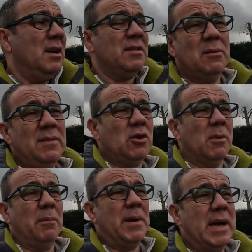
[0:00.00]
So we've come
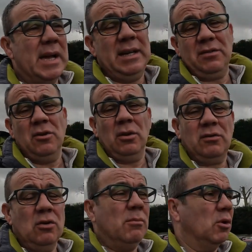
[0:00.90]
up here, and it's not
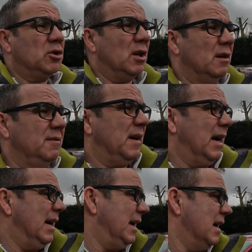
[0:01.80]
too much of
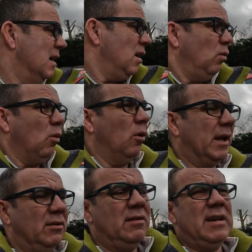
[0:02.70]
a walk
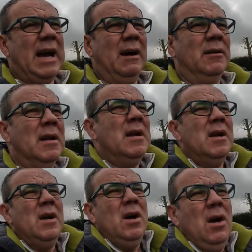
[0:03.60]
into town.
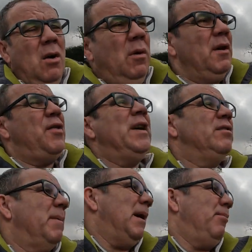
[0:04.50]
One of the
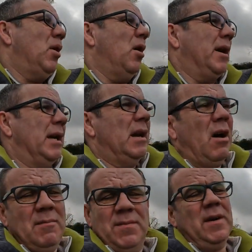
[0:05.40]
things about parking,
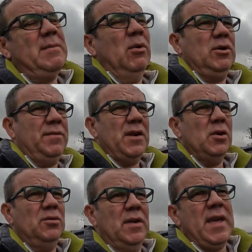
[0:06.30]
I'm very much for
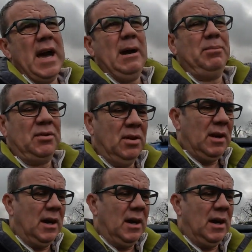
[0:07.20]
using the apps.